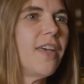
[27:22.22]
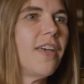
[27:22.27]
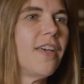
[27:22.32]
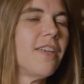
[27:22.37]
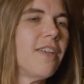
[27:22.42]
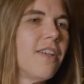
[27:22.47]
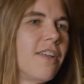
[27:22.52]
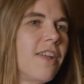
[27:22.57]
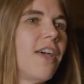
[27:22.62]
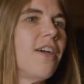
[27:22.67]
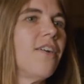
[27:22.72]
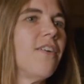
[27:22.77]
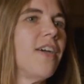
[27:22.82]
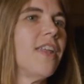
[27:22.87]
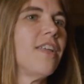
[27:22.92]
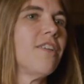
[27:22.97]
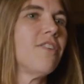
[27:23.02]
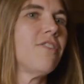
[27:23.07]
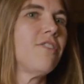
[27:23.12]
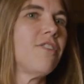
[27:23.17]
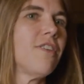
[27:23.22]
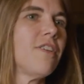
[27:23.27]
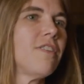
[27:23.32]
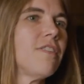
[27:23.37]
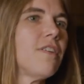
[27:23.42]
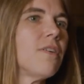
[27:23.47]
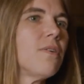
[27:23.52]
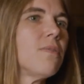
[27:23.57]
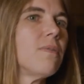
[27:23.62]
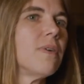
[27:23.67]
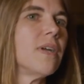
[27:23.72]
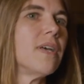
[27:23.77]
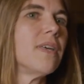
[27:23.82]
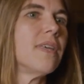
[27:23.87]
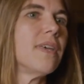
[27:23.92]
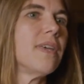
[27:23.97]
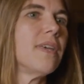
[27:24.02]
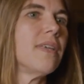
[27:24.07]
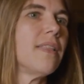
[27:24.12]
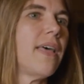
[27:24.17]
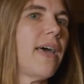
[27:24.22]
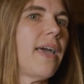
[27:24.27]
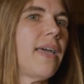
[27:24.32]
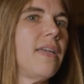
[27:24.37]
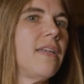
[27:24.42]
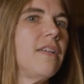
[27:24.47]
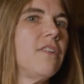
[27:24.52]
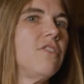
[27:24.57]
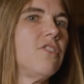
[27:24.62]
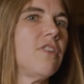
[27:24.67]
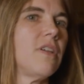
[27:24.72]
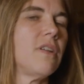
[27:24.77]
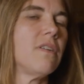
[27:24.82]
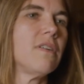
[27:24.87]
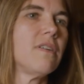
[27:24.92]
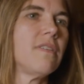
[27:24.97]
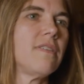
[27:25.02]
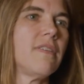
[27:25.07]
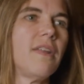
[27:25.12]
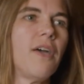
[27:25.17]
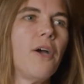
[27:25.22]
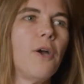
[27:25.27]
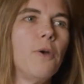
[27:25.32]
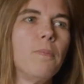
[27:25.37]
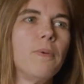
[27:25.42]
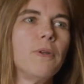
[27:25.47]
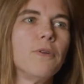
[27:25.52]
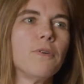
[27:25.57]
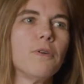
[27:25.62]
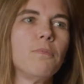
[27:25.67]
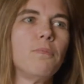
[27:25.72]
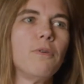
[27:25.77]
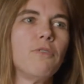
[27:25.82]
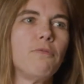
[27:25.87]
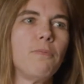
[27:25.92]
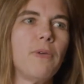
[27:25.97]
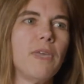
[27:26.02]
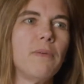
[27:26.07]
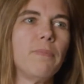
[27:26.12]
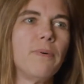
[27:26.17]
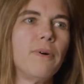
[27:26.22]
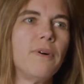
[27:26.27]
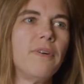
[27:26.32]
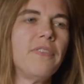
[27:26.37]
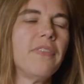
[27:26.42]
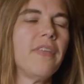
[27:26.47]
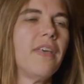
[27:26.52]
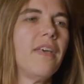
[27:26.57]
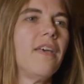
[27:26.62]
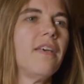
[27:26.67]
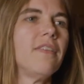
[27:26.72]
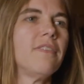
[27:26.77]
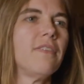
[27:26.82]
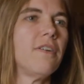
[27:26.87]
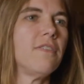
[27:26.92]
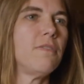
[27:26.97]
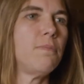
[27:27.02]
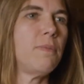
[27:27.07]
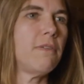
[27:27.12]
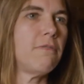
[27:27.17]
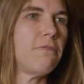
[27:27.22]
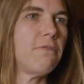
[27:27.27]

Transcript: And it's just a really generous and open group of people. So it's been